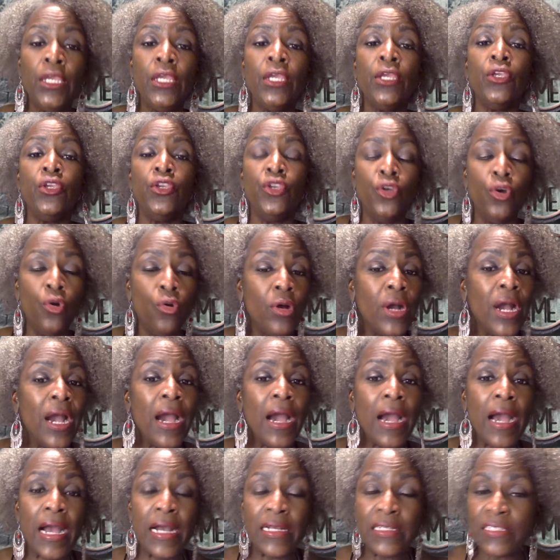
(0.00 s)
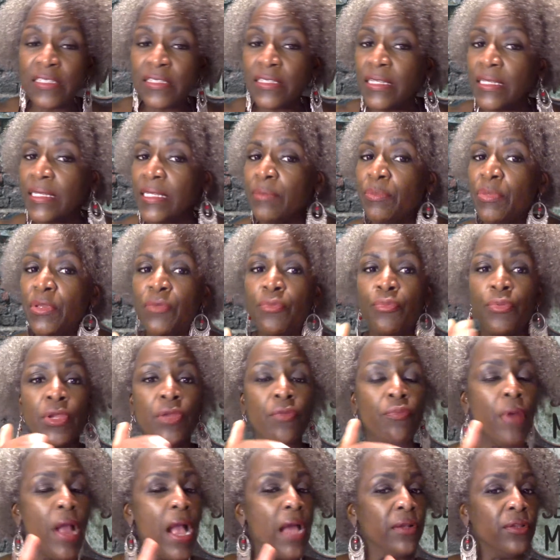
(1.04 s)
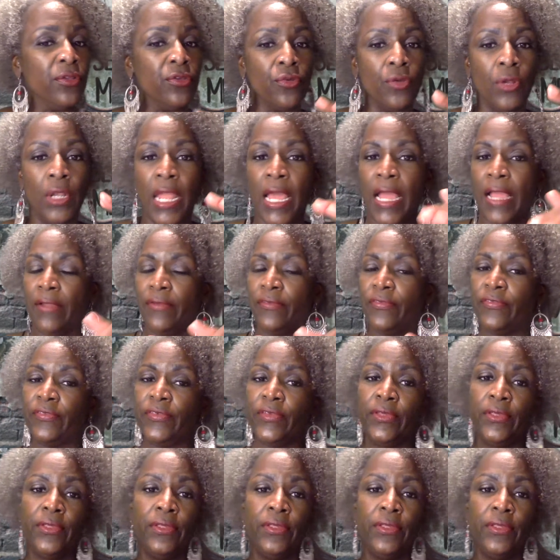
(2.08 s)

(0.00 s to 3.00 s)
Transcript: you'll constantly be rerouting your life,